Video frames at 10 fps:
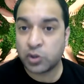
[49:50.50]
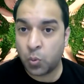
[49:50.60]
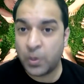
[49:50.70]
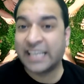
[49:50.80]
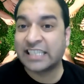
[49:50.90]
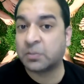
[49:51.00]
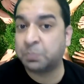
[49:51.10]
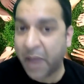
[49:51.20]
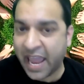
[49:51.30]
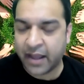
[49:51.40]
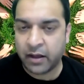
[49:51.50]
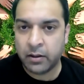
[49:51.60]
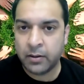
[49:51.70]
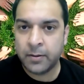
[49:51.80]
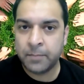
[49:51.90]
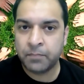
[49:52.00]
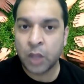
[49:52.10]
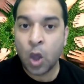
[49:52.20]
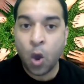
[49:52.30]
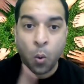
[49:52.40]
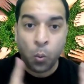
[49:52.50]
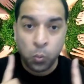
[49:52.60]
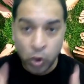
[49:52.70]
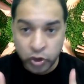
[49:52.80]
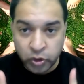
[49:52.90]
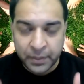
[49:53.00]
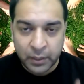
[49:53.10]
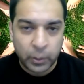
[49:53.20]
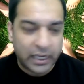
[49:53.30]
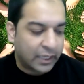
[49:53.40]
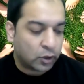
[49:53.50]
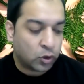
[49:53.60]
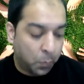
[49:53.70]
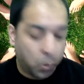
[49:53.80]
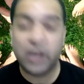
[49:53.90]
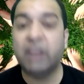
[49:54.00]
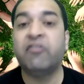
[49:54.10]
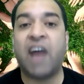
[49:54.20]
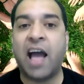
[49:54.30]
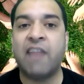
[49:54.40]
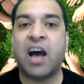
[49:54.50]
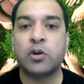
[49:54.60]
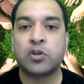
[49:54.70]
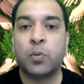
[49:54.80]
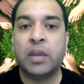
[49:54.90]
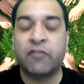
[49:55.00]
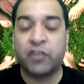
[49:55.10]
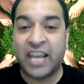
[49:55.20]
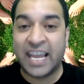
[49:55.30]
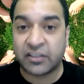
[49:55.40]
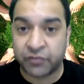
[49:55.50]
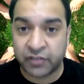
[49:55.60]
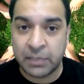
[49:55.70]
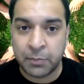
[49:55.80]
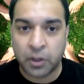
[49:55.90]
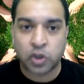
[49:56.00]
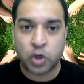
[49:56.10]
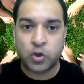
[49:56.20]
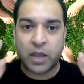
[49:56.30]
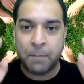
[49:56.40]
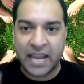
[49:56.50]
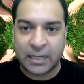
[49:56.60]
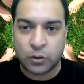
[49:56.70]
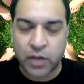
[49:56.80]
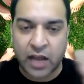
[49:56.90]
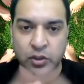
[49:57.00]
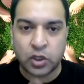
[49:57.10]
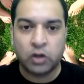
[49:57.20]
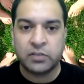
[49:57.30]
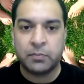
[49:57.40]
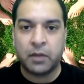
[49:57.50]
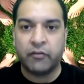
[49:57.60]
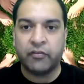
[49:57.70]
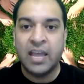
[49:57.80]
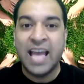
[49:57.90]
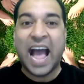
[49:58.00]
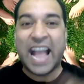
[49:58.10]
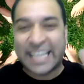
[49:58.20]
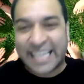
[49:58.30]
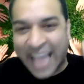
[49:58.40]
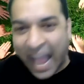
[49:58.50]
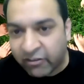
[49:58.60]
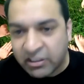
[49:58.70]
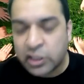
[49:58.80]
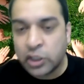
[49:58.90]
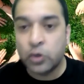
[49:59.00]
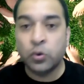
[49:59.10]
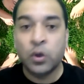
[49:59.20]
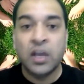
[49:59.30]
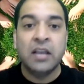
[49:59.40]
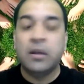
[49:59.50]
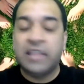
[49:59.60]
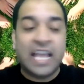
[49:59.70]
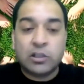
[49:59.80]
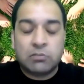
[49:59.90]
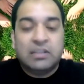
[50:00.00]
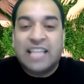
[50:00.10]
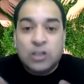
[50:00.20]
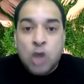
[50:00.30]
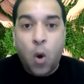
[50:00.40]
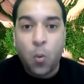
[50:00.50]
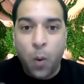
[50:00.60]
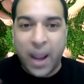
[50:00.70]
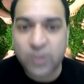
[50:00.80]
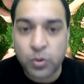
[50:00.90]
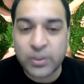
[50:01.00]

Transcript: a week spare, would you be willing to put in 5 hours a week for the next 3 months so you can make $2,000 a month? I guarantee you there's no way to